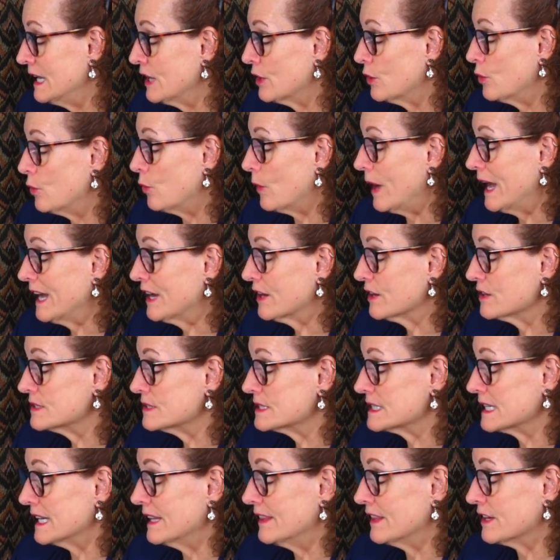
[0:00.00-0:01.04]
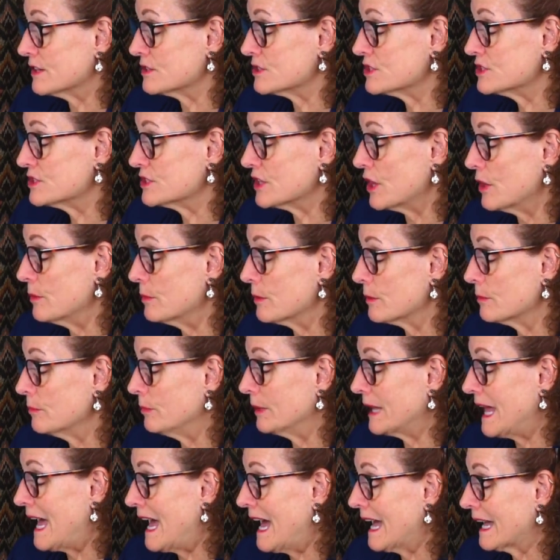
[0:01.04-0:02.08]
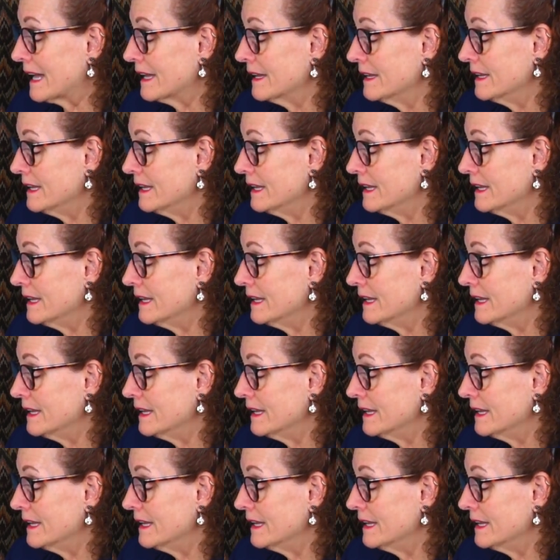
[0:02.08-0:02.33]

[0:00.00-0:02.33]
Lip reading: Quakers in their sober black,